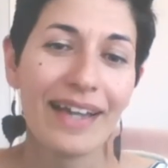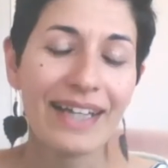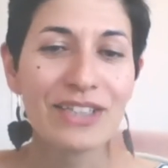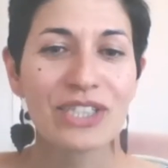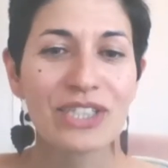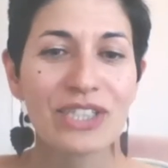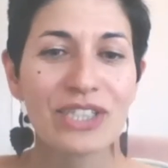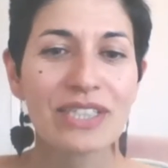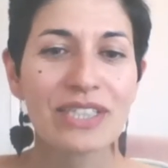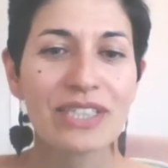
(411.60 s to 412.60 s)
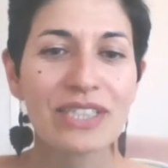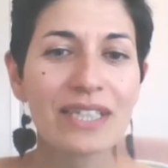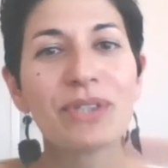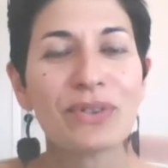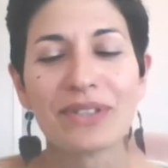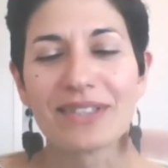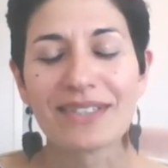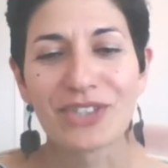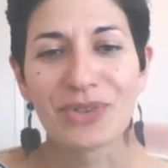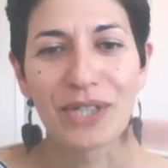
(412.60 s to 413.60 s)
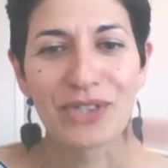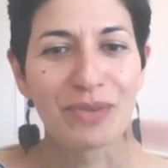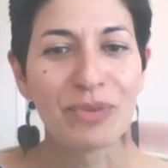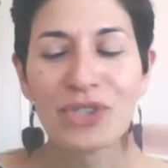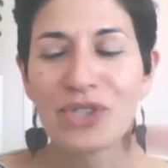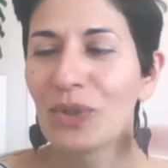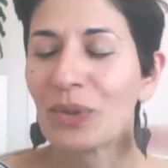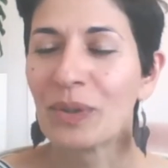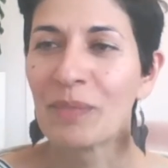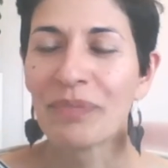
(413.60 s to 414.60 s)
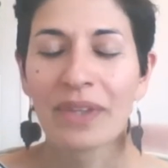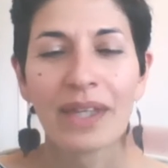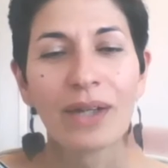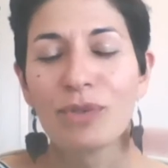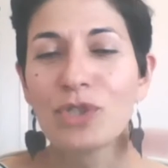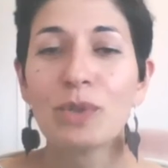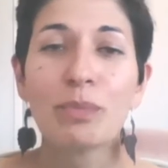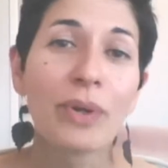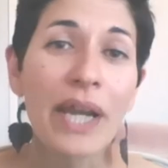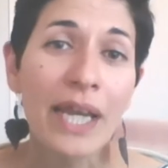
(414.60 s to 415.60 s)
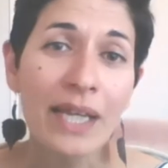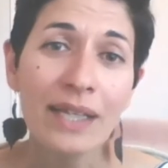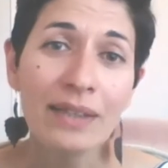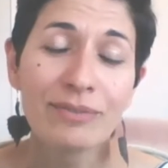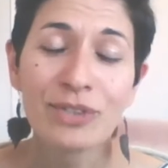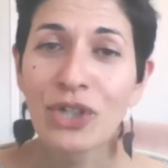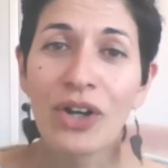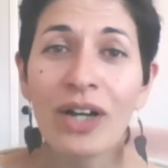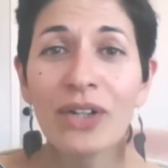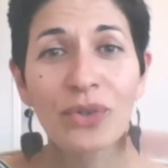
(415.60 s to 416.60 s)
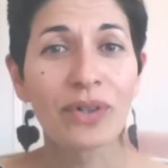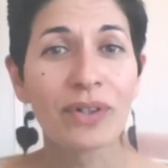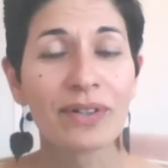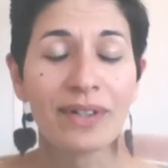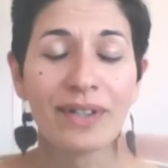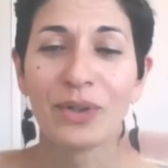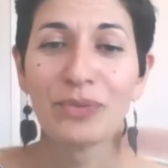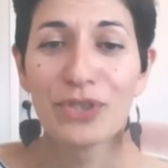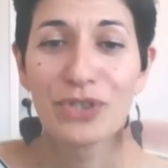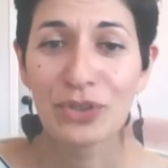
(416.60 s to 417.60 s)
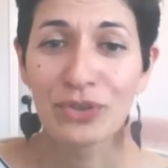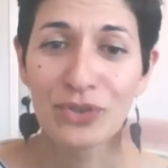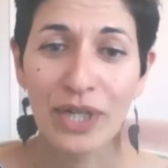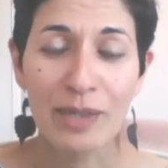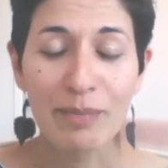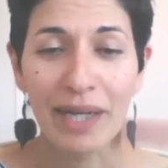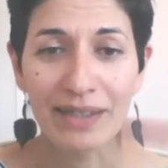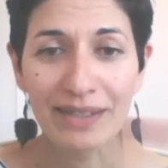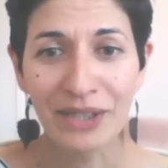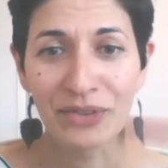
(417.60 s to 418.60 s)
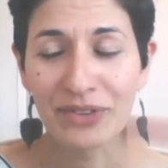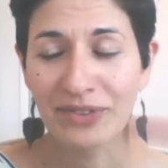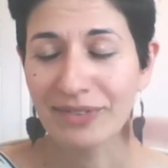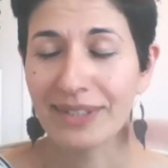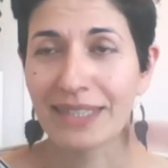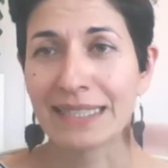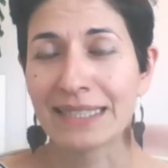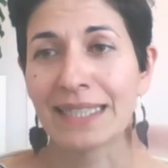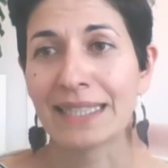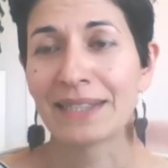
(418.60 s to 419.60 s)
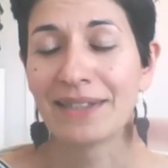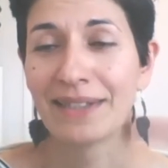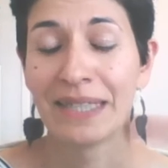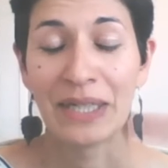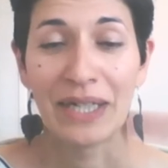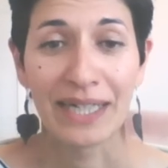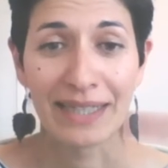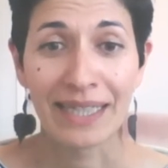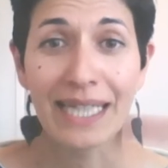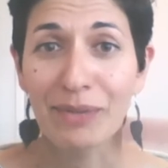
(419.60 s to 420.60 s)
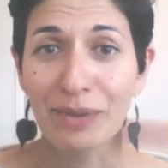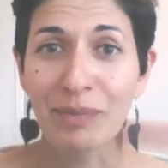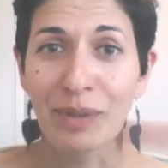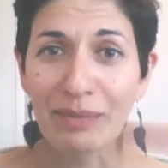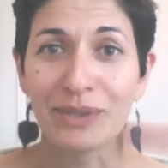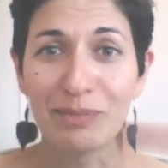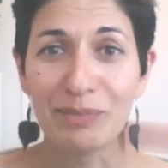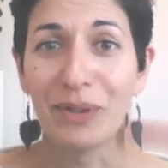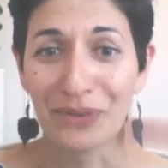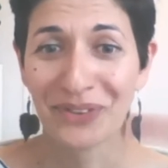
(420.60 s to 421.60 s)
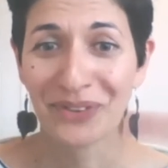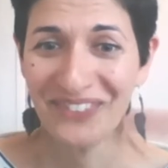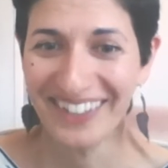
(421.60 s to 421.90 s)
And she said, well, what would you do in this situation? Would you pray to God, or would you try to paddle out? And I said, I think I would probably do both.